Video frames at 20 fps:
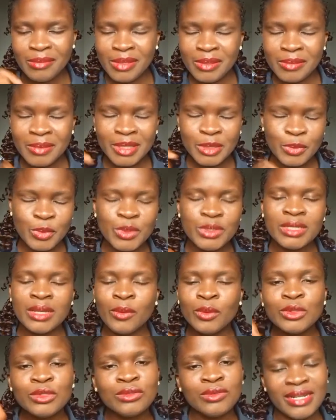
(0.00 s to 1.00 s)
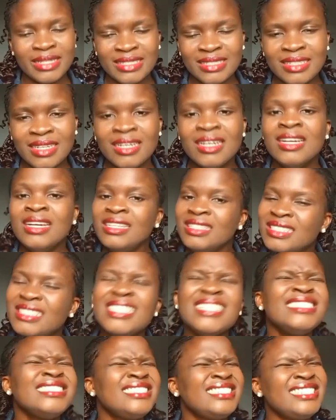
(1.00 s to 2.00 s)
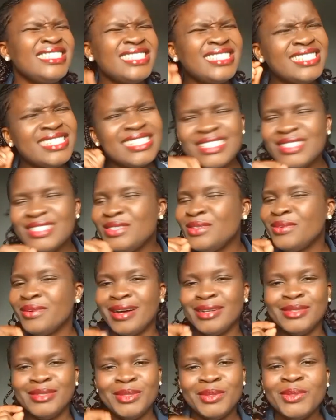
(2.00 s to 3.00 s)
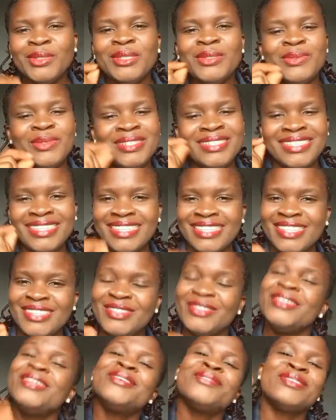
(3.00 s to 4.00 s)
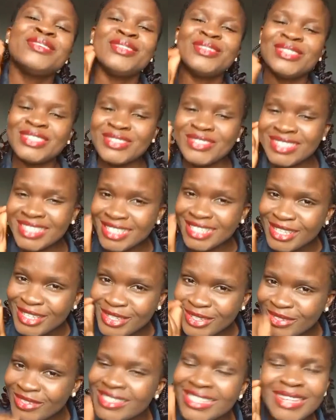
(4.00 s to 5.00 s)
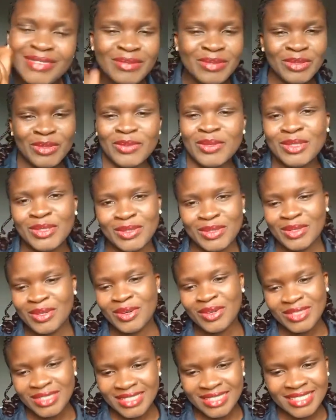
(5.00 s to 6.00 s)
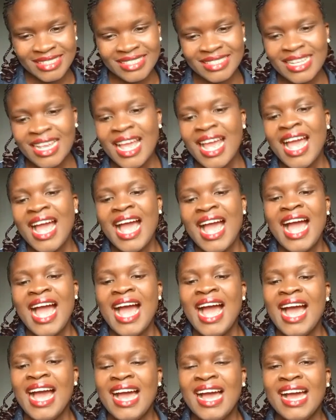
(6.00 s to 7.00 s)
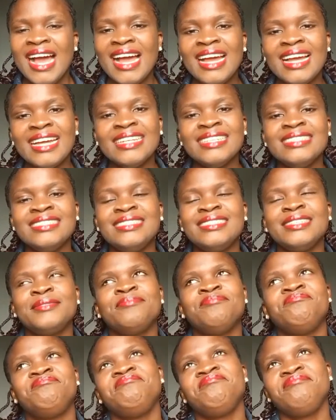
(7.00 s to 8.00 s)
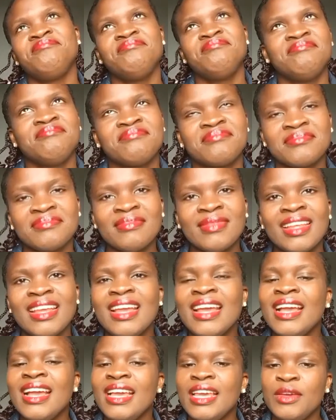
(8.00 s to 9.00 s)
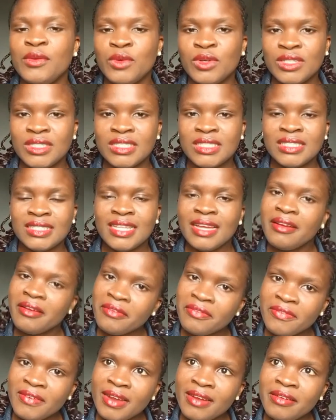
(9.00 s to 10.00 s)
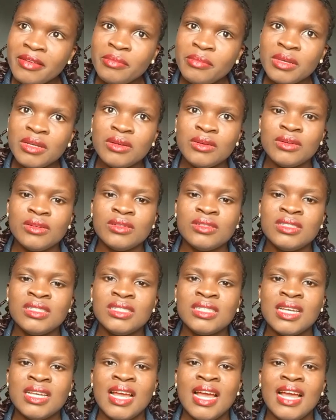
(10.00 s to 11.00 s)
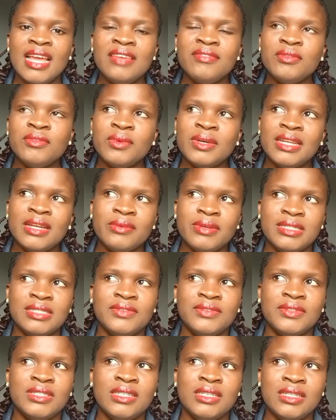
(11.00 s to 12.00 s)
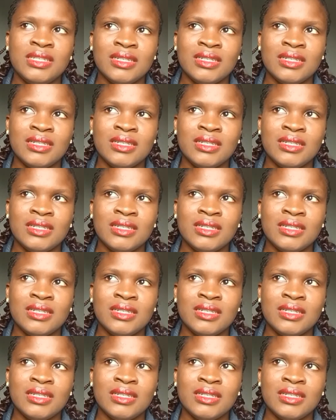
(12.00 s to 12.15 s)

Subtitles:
spirit, and I want to write it down. She said, "This thing you are doing will kill you. If it doesn't kill you, let me know what to cost it." And it was terrifying, because even when I went for the